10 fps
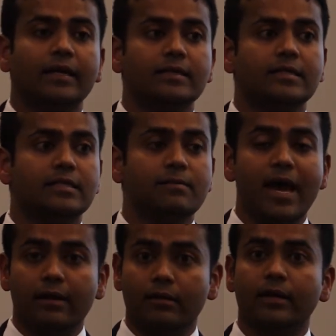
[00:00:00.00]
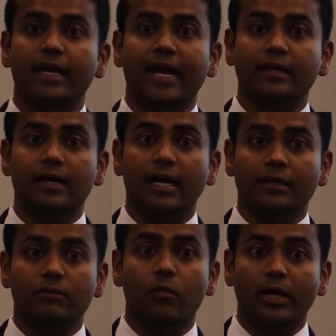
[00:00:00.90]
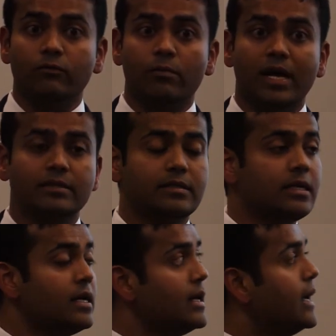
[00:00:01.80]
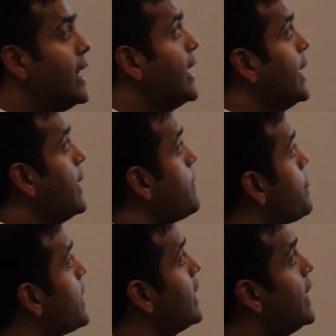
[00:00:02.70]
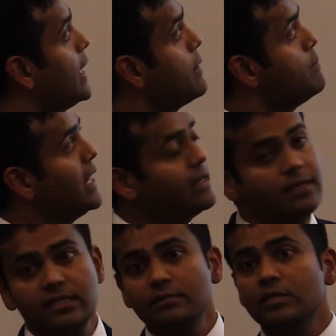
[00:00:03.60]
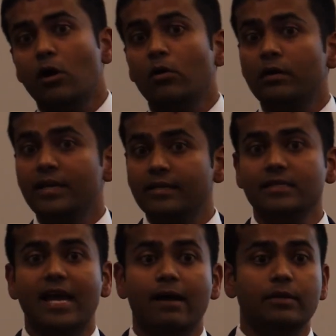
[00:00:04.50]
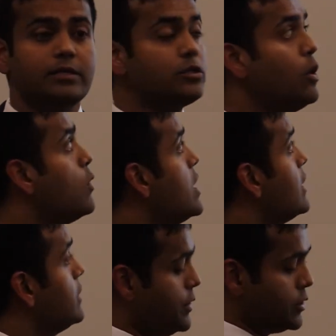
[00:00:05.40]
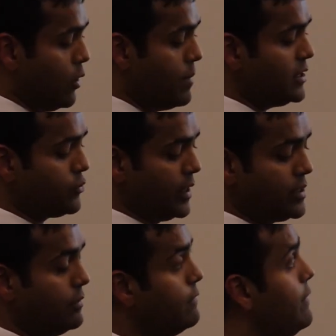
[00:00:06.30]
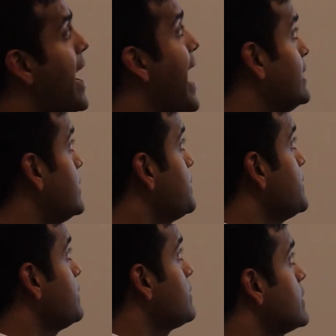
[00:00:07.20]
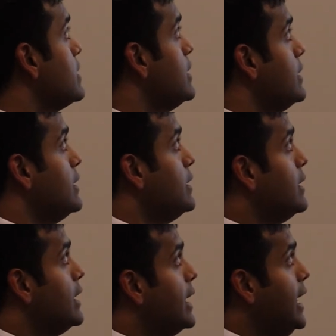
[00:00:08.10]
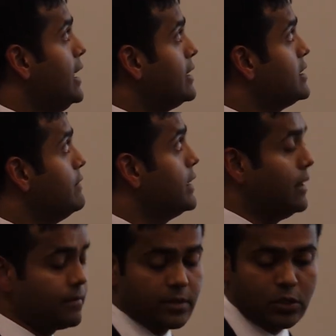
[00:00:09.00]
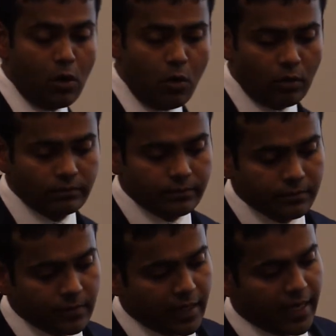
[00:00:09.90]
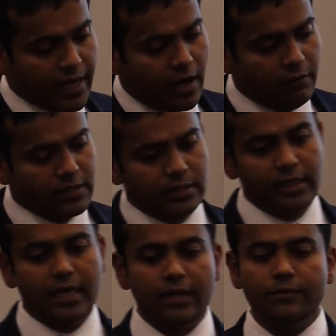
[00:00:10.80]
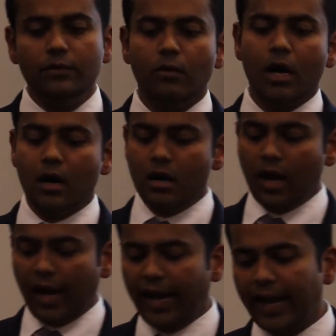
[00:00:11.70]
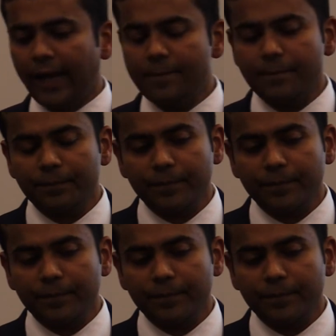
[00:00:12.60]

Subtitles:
systematically and quite robust mechanisms already been established. So there is no mystery to that. Inactivity. So obviously if you are,